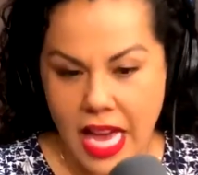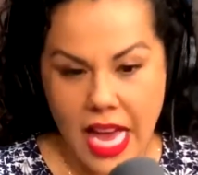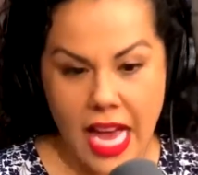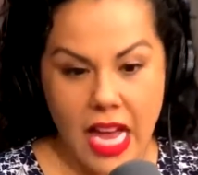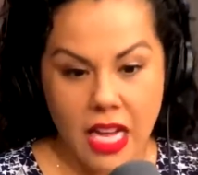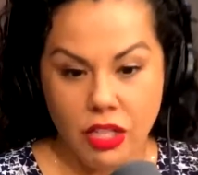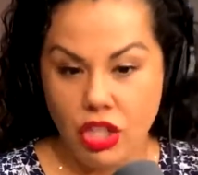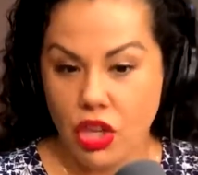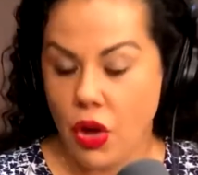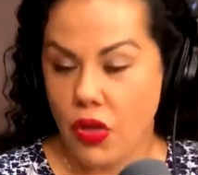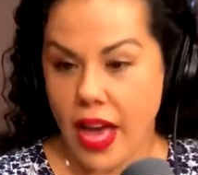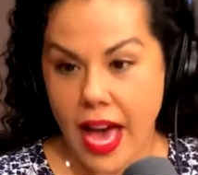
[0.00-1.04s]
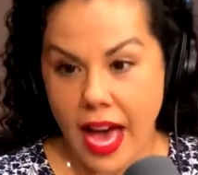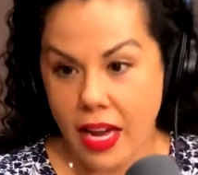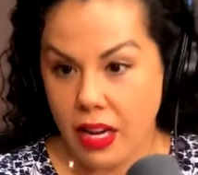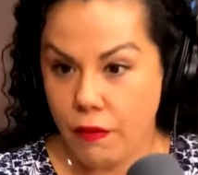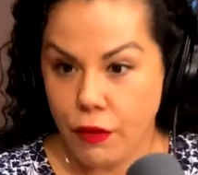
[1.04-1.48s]
And so
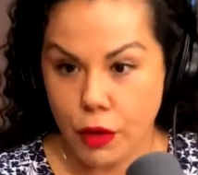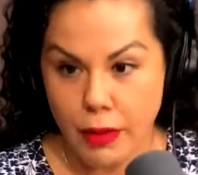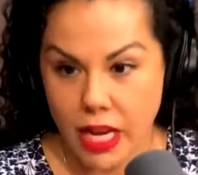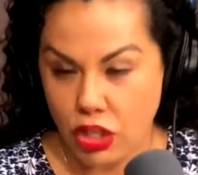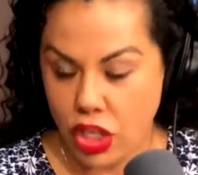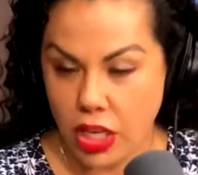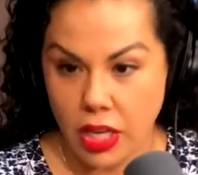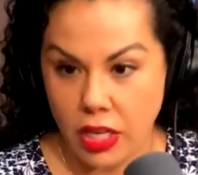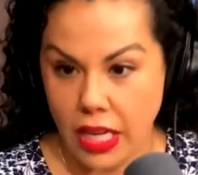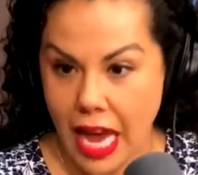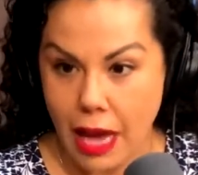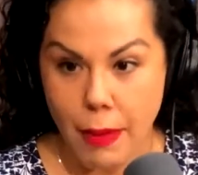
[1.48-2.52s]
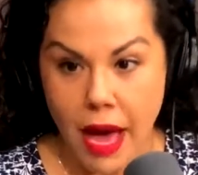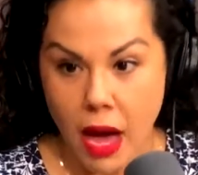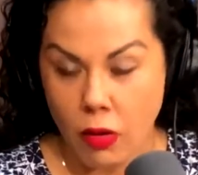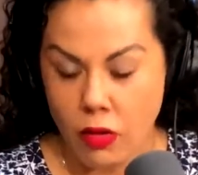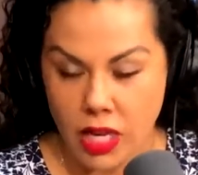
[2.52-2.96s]
that information came
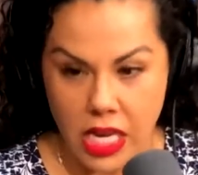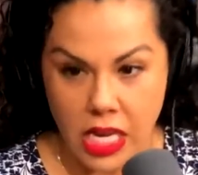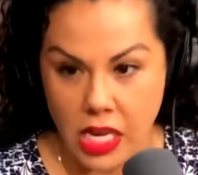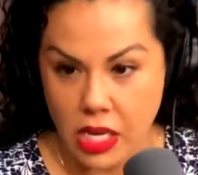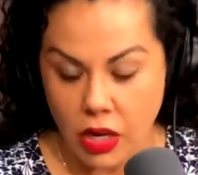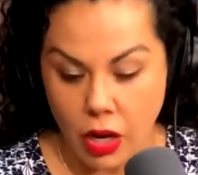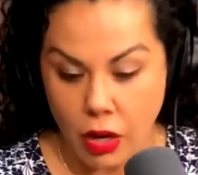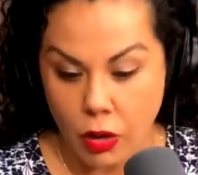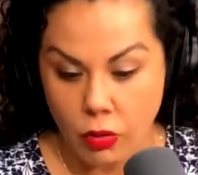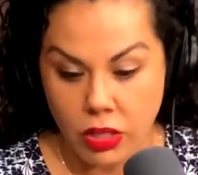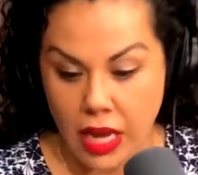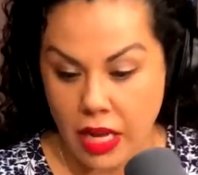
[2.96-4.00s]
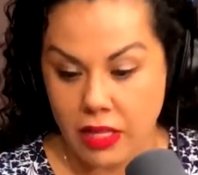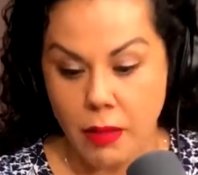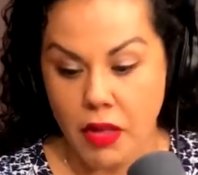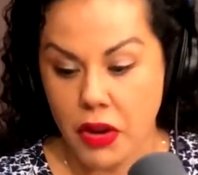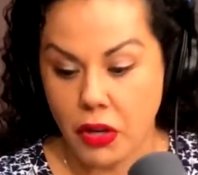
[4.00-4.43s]
out and he, said
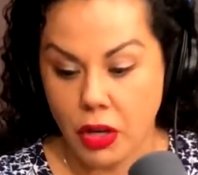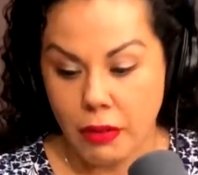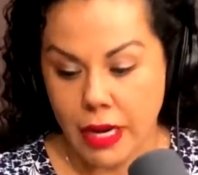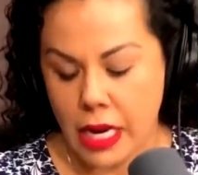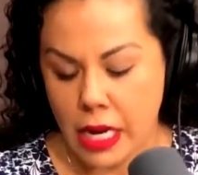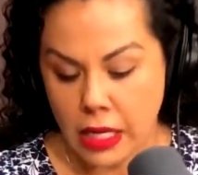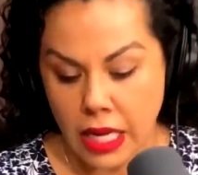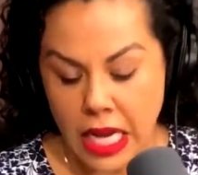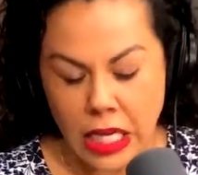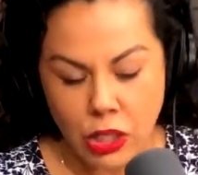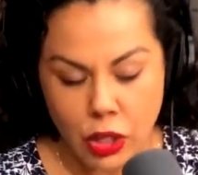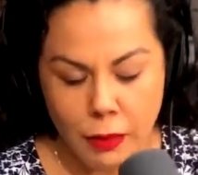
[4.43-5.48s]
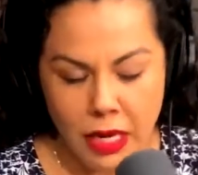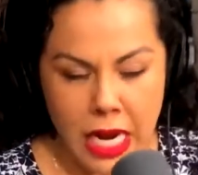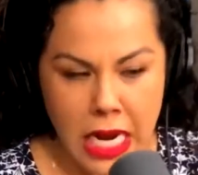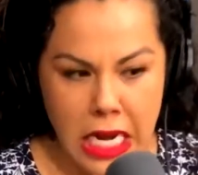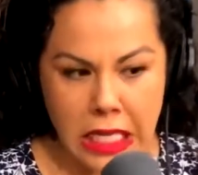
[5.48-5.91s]
some other
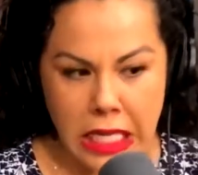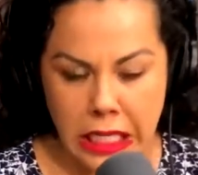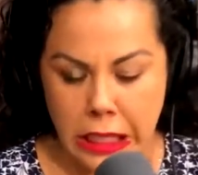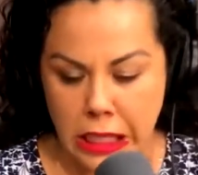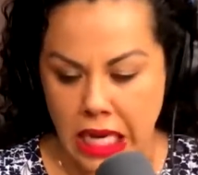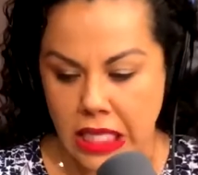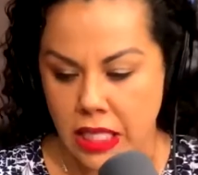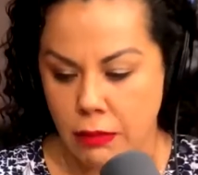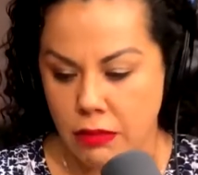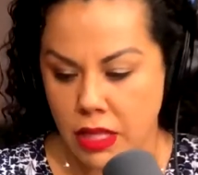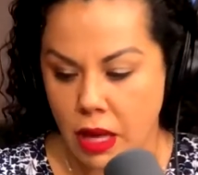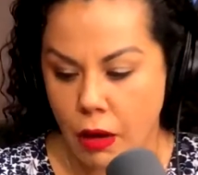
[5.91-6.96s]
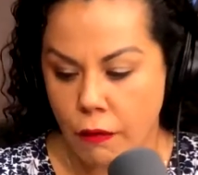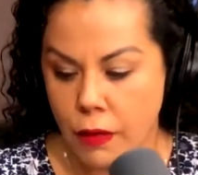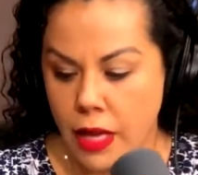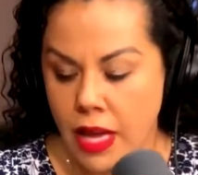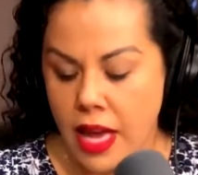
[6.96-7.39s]
incriminating things against himself.
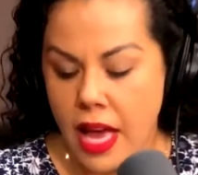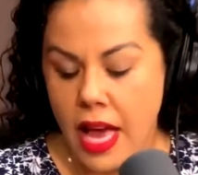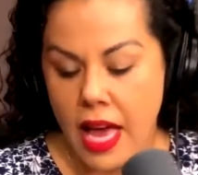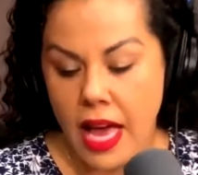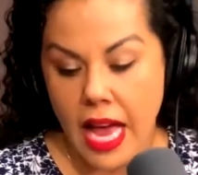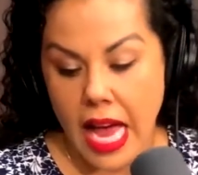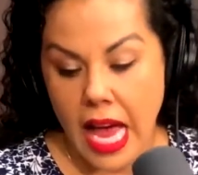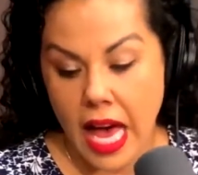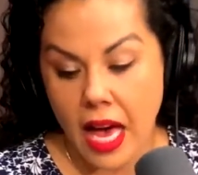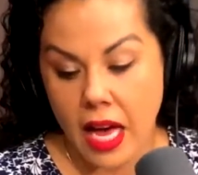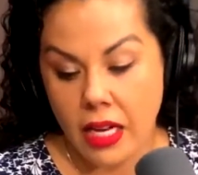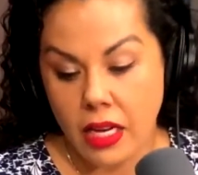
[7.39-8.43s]
And